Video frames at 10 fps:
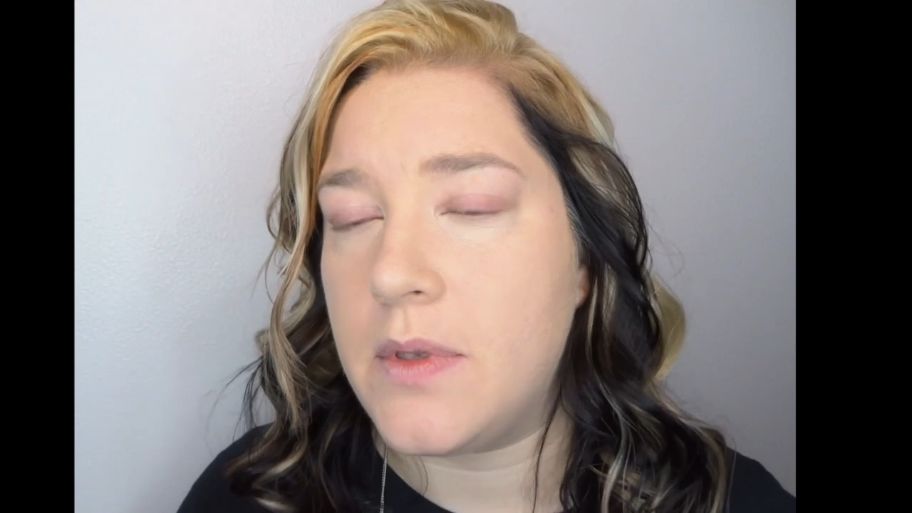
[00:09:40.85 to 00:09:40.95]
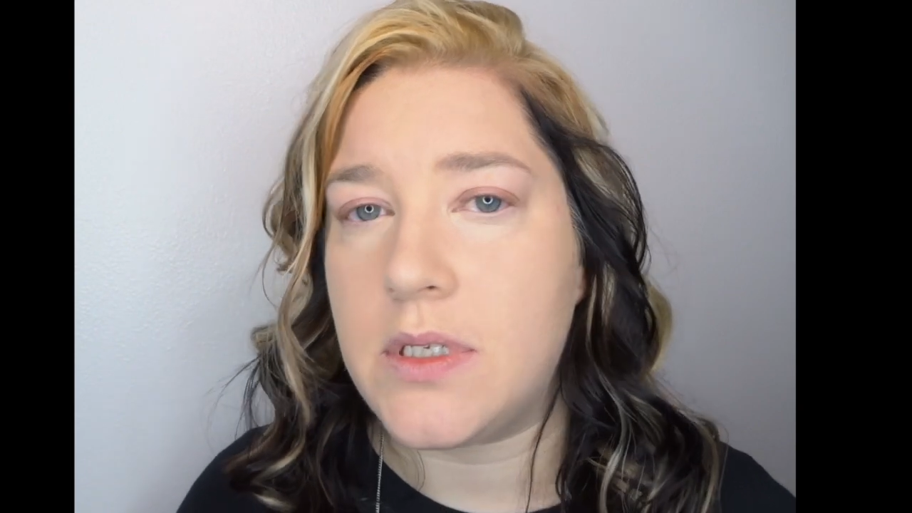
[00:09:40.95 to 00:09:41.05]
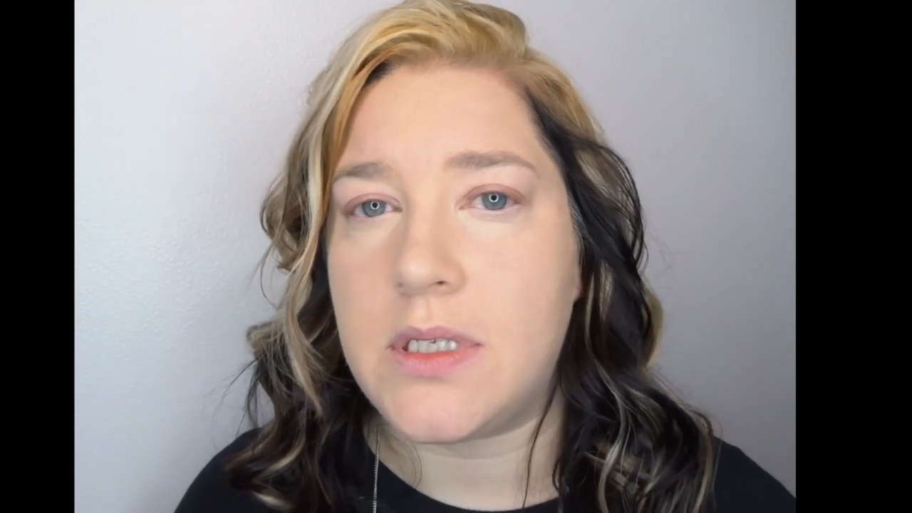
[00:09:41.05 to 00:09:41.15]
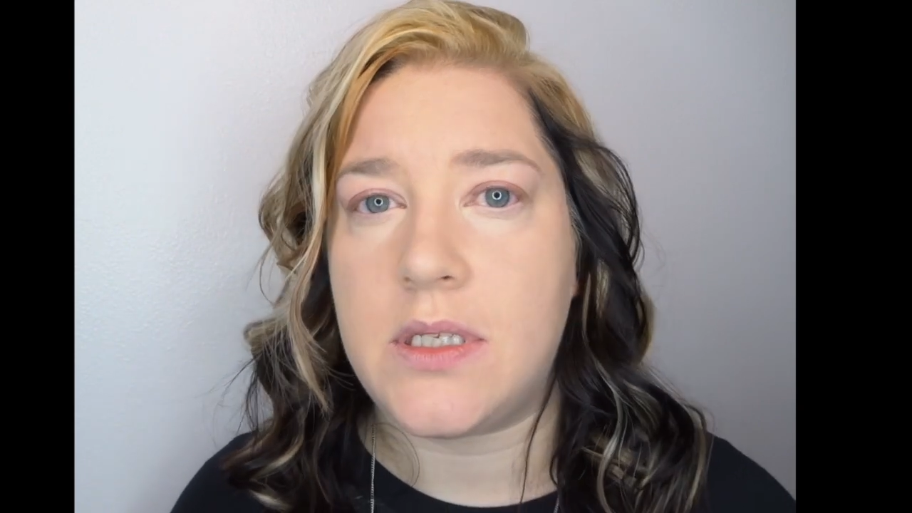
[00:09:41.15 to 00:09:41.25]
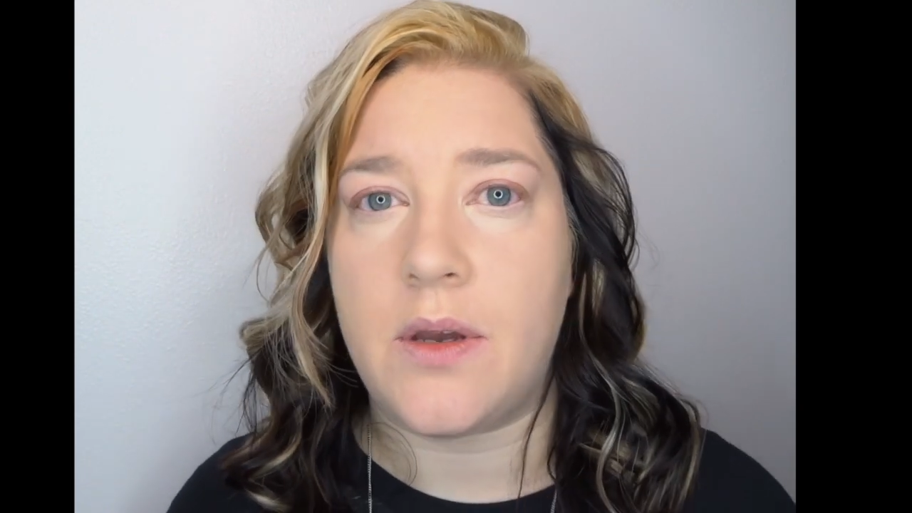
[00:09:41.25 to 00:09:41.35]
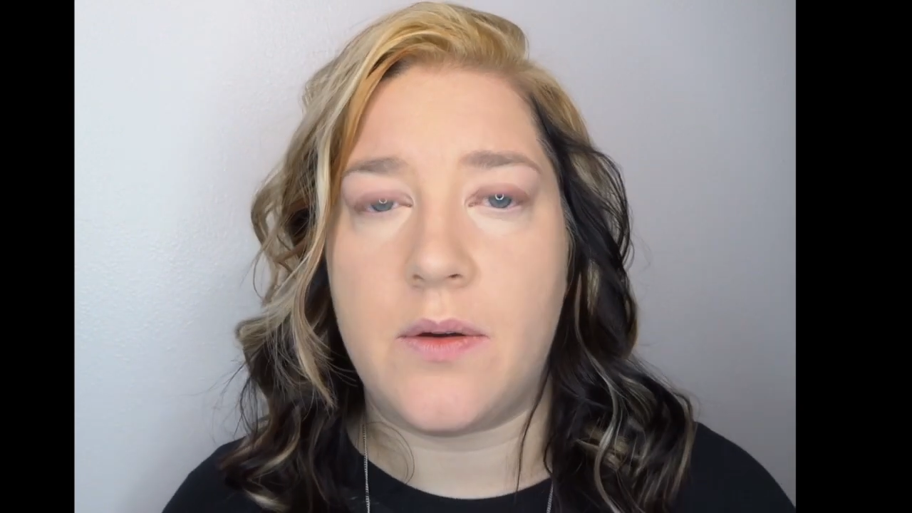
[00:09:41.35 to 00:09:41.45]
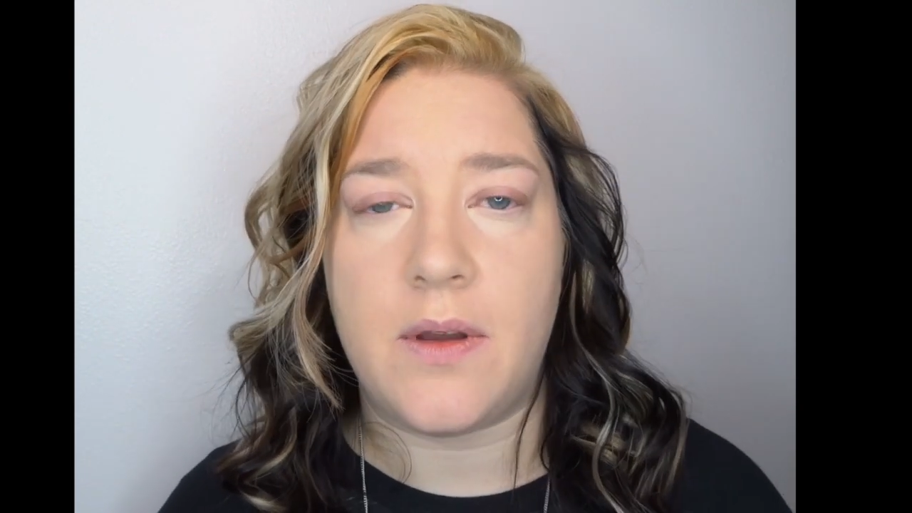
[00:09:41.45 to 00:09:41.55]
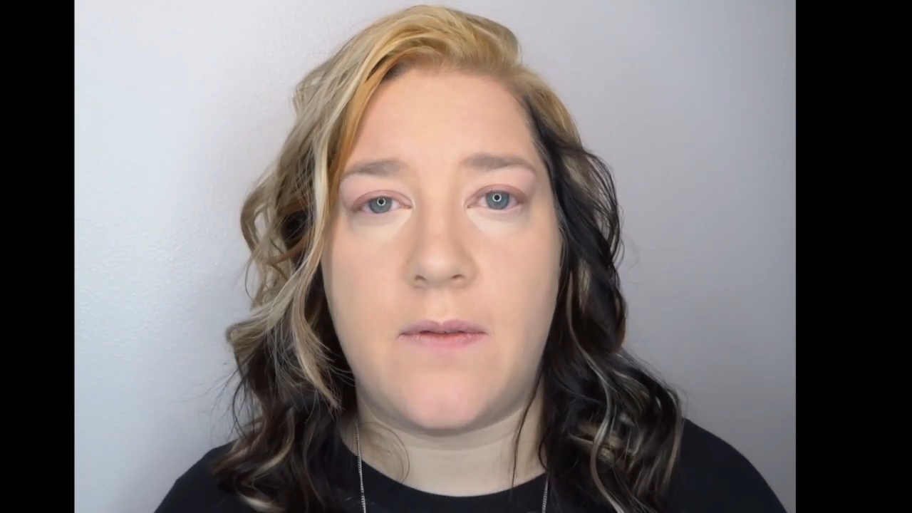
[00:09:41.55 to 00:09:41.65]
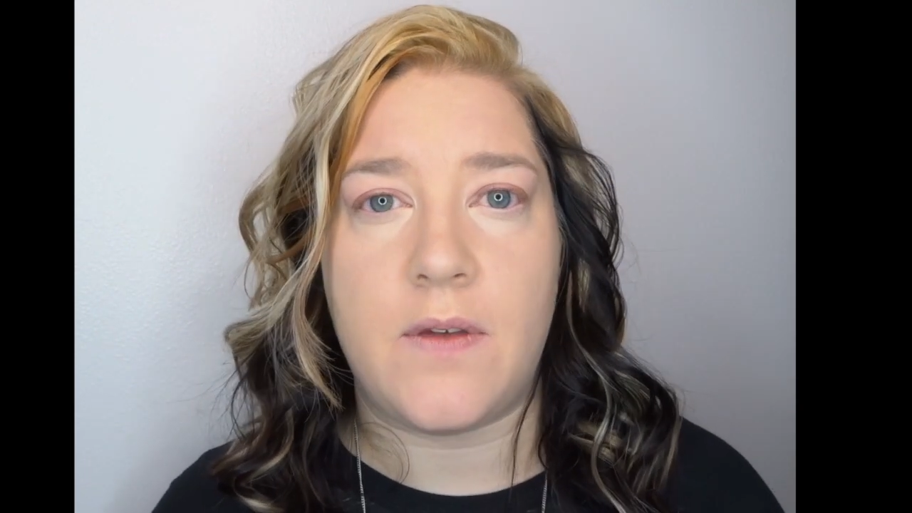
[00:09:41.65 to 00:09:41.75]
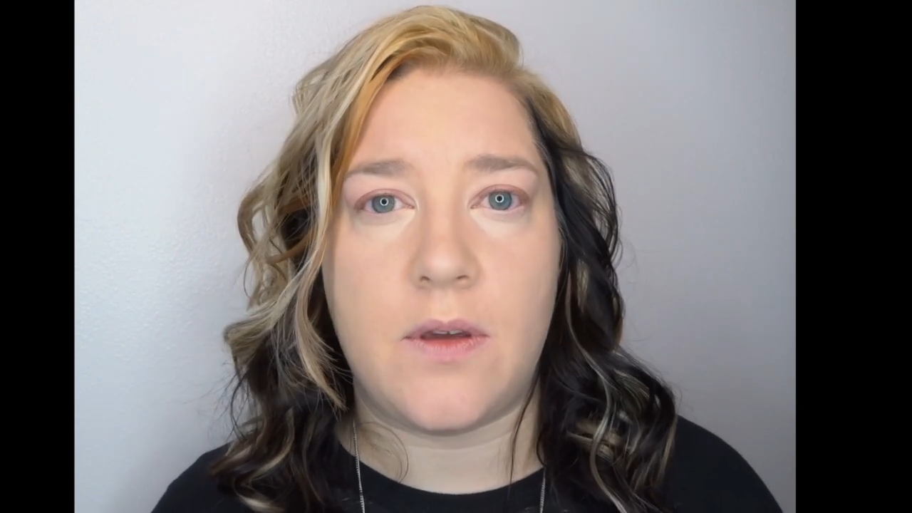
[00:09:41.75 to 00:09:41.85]
So
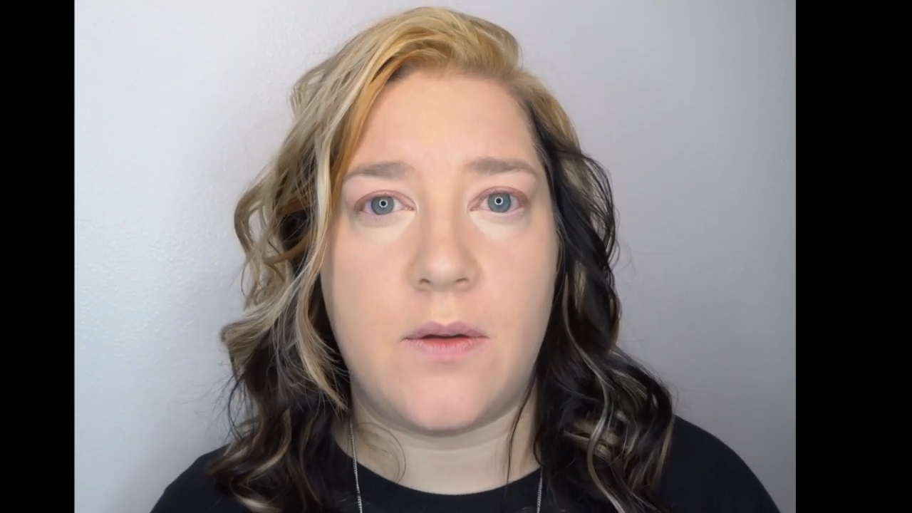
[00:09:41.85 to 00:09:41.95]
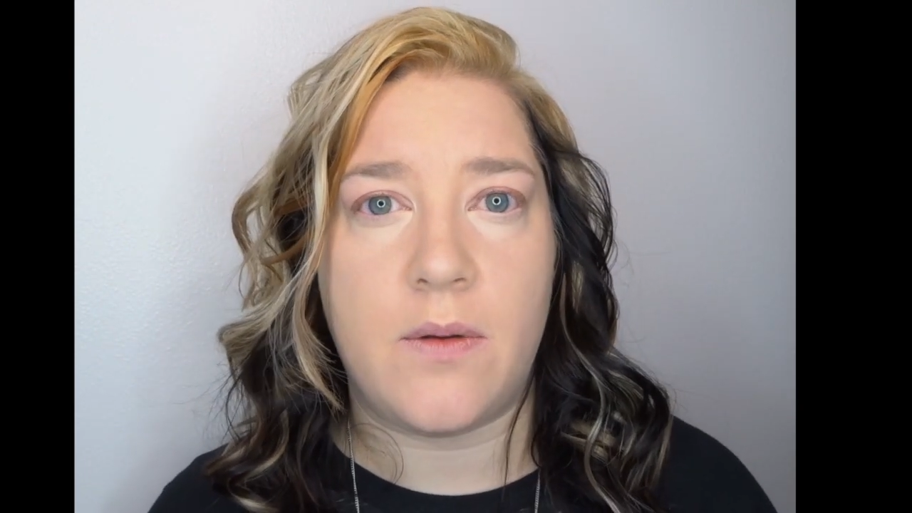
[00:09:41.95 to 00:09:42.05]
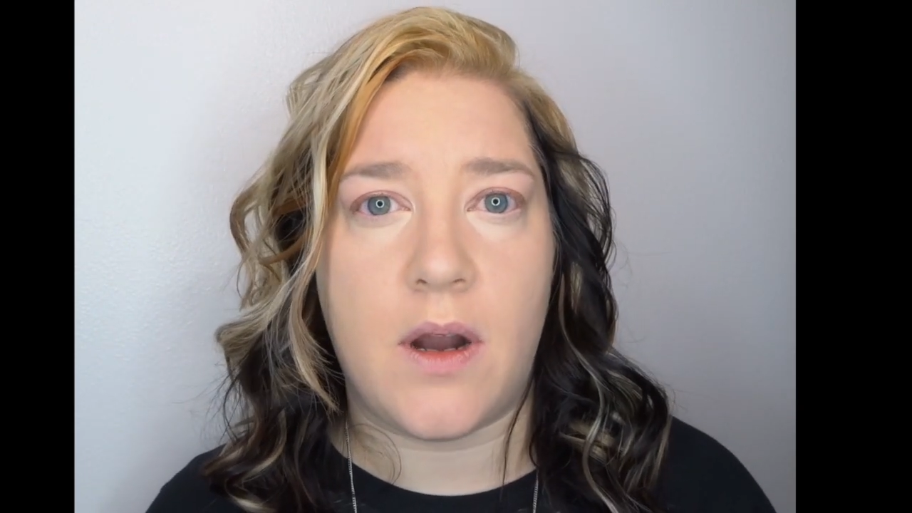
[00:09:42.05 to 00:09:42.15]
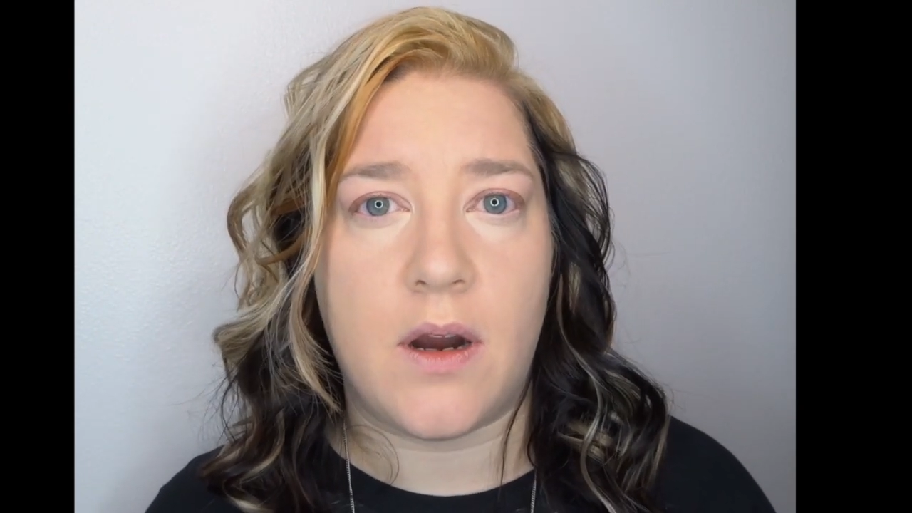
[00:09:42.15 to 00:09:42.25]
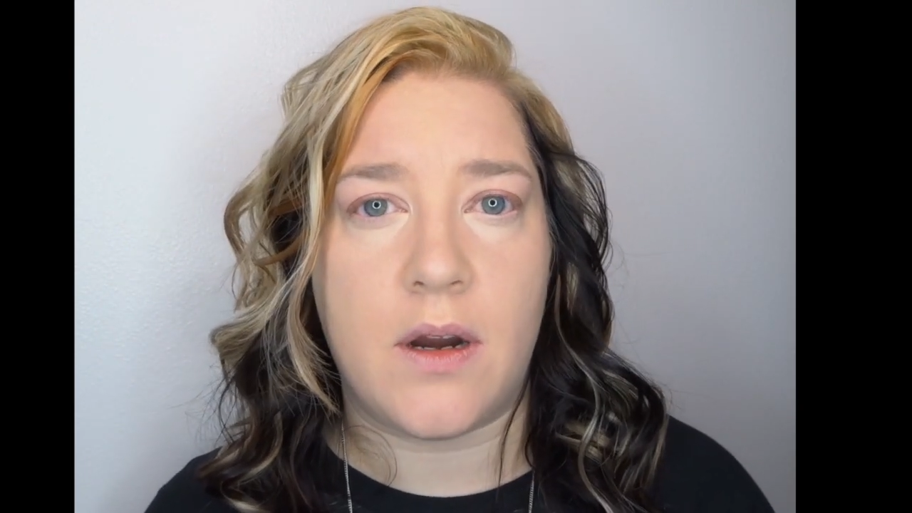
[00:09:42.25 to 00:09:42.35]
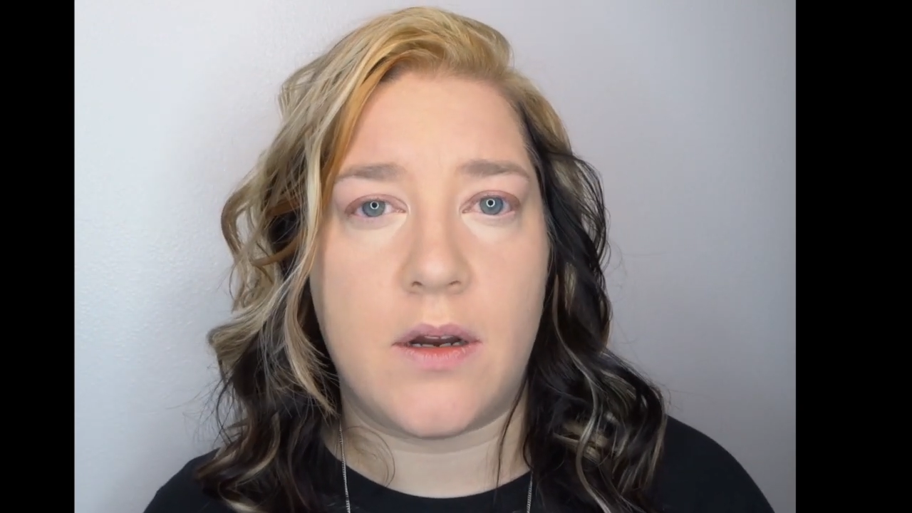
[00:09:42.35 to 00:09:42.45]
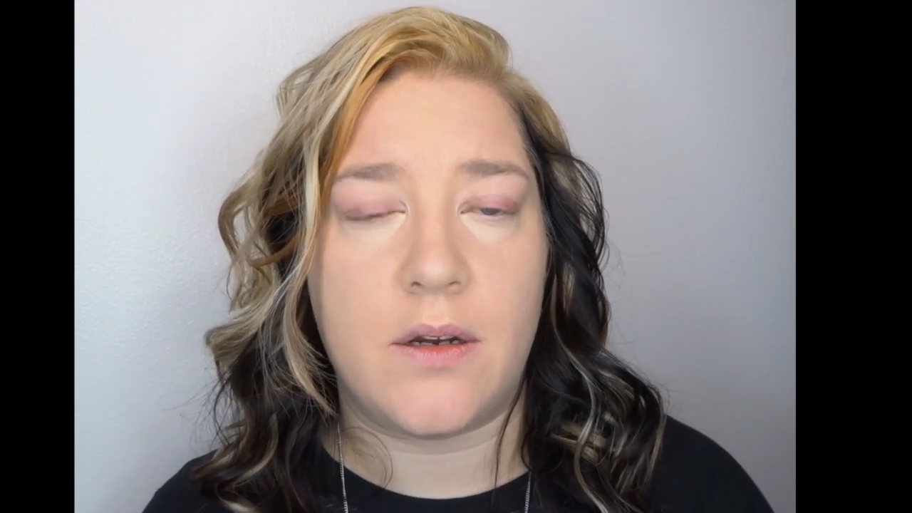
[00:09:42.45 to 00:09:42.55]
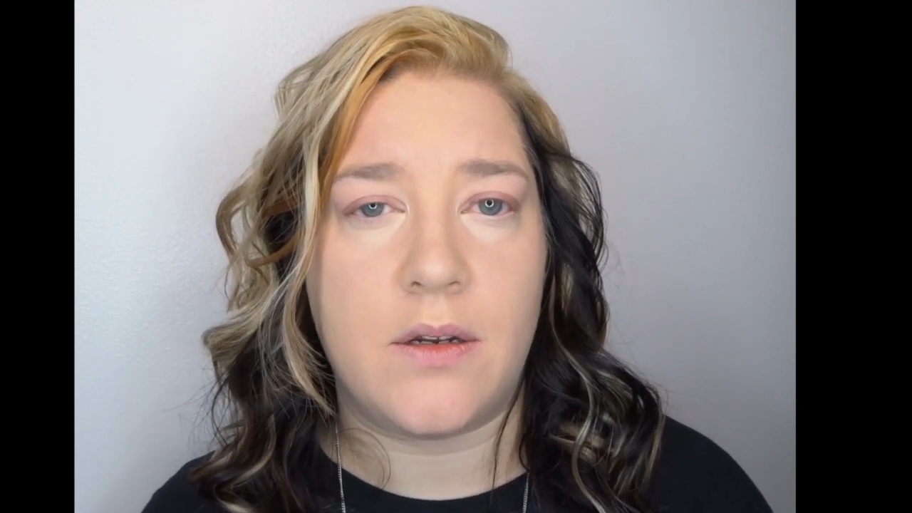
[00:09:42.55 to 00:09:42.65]
if you are